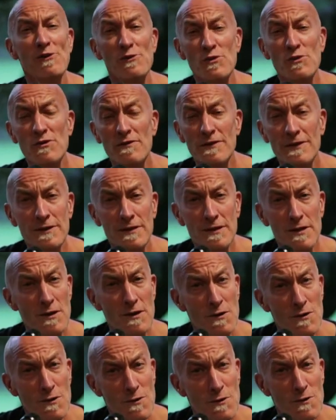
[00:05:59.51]
of
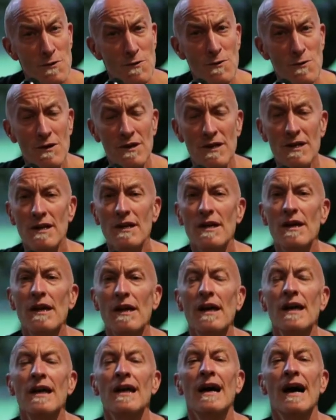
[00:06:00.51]
you,
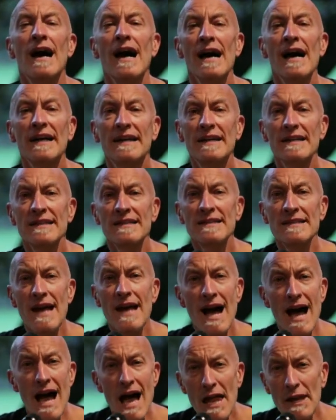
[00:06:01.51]
I
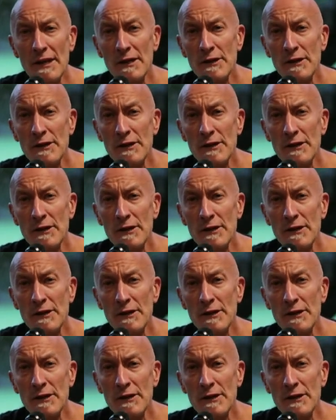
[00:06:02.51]
cannot